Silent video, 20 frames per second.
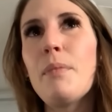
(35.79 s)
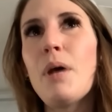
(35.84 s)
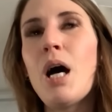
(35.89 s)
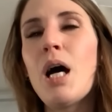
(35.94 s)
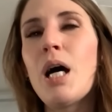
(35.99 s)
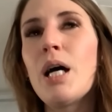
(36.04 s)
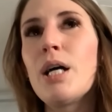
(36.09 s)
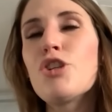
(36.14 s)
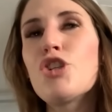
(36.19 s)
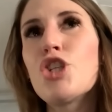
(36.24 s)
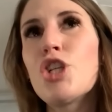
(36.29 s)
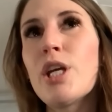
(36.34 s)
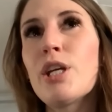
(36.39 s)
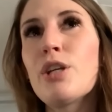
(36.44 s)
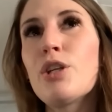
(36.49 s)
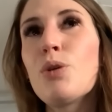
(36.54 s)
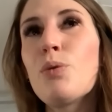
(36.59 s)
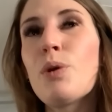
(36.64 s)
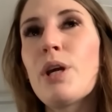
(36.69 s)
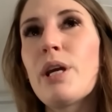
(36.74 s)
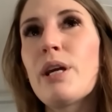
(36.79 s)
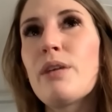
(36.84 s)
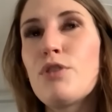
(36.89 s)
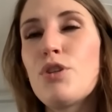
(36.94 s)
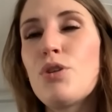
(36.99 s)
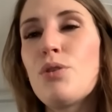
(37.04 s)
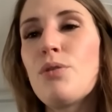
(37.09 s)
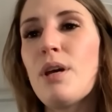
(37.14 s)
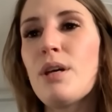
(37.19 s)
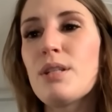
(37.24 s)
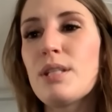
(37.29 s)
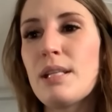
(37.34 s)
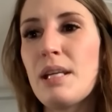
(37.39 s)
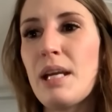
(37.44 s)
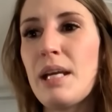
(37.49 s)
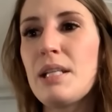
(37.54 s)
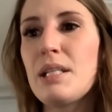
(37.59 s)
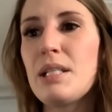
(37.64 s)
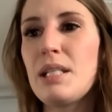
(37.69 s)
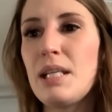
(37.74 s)
uh, January of
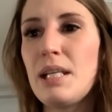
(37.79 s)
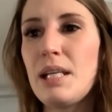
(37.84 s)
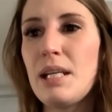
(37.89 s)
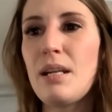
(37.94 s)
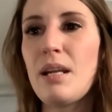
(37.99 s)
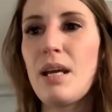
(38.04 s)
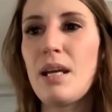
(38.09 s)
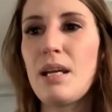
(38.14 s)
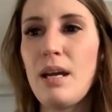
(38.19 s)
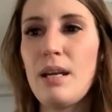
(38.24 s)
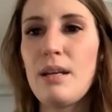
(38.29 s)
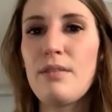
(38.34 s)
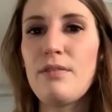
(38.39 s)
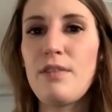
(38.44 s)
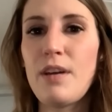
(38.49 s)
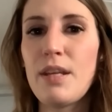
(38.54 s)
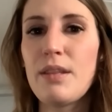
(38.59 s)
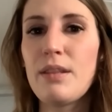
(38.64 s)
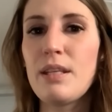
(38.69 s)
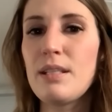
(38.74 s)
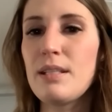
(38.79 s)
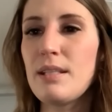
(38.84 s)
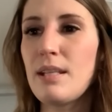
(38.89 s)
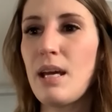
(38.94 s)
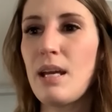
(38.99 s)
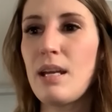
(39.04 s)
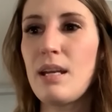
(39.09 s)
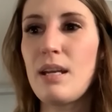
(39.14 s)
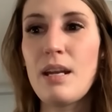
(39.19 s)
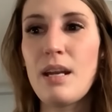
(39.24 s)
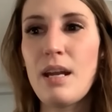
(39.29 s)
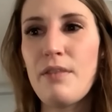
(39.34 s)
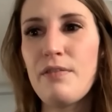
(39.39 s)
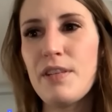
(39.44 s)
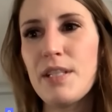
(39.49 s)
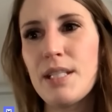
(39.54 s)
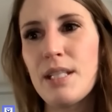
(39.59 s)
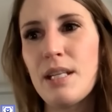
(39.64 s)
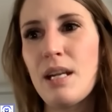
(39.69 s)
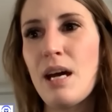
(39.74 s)
2019, I kind of finally said, enough
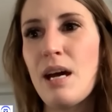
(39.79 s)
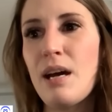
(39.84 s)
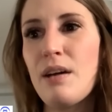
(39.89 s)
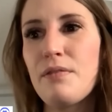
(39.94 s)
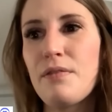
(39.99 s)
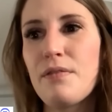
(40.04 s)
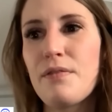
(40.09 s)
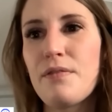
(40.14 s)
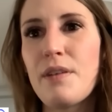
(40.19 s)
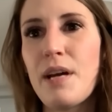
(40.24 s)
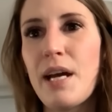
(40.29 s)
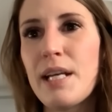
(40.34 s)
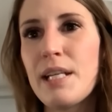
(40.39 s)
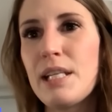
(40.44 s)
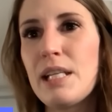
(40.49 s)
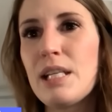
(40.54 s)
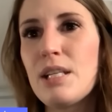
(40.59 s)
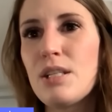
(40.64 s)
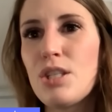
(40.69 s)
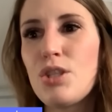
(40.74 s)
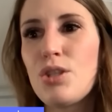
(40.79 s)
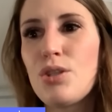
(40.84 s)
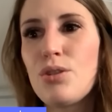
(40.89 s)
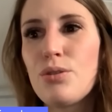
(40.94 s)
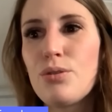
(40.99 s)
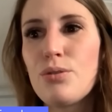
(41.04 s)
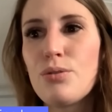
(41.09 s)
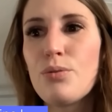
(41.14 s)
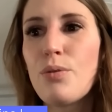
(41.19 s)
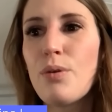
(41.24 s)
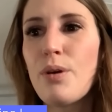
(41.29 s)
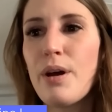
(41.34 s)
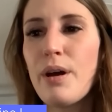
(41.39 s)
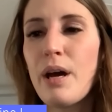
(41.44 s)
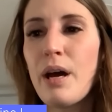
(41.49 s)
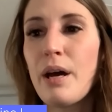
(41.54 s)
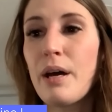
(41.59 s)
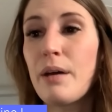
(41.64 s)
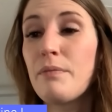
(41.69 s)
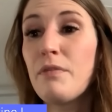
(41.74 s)
is enough. I need to
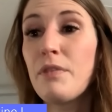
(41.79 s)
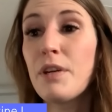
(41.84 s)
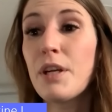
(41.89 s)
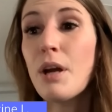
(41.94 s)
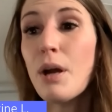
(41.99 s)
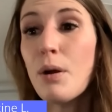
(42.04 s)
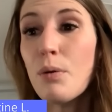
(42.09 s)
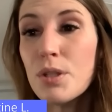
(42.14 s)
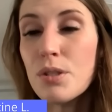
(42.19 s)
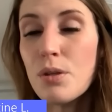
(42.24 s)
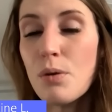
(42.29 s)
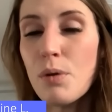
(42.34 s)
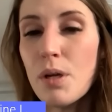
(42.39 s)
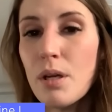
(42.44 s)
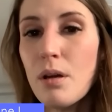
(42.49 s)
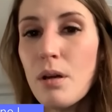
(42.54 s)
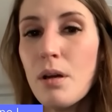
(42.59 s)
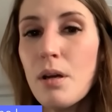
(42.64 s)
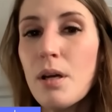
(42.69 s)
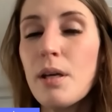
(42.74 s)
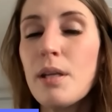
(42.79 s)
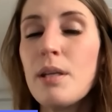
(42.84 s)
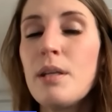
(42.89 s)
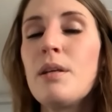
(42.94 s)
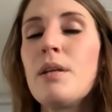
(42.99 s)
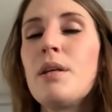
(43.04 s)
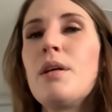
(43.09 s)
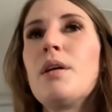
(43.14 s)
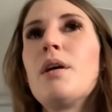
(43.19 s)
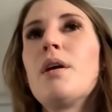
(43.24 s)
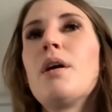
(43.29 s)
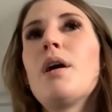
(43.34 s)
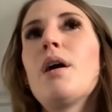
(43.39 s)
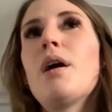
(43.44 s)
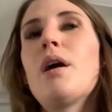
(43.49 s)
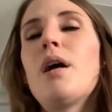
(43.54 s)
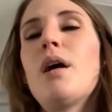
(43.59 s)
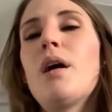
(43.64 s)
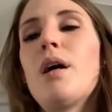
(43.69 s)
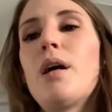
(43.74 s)
um, figure out what's going on.
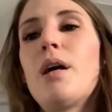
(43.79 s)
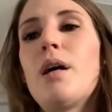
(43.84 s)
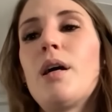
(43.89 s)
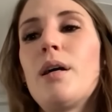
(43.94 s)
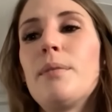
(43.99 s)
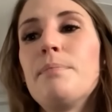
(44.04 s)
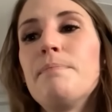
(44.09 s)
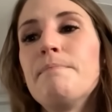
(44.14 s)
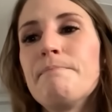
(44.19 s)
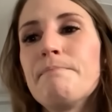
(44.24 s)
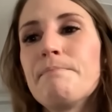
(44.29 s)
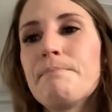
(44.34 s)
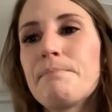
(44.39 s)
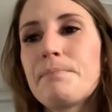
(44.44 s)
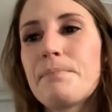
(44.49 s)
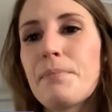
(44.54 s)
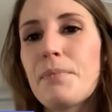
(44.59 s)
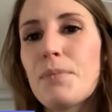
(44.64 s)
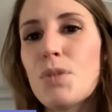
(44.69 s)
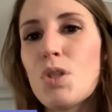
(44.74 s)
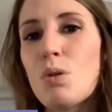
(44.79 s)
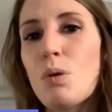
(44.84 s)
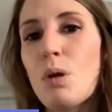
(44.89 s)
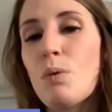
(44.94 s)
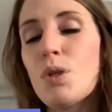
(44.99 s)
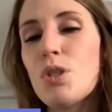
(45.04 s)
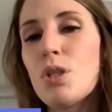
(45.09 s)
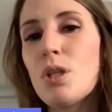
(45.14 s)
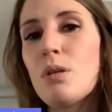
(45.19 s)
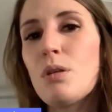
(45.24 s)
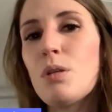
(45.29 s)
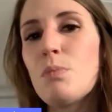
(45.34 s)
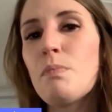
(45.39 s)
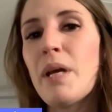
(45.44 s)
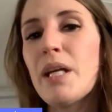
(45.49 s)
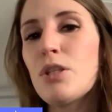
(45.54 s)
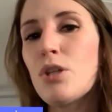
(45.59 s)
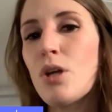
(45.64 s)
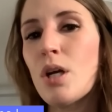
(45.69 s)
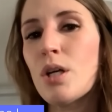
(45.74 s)
Um, so, I went to the,
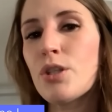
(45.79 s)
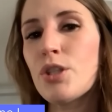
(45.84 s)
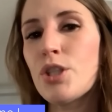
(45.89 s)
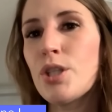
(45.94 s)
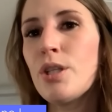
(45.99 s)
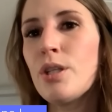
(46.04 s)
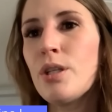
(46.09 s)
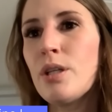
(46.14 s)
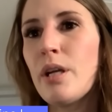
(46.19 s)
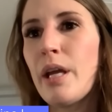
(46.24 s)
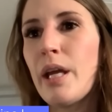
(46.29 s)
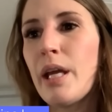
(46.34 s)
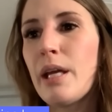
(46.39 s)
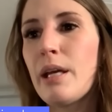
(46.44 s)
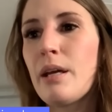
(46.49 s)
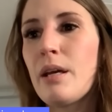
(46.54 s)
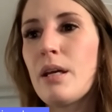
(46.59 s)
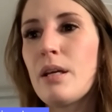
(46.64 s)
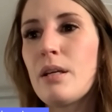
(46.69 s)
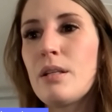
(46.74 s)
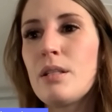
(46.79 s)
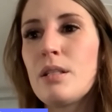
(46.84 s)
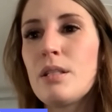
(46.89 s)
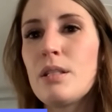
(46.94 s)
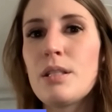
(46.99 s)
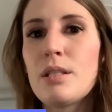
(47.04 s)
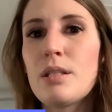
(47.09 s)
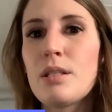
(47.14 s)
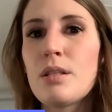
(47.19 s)
my doctor and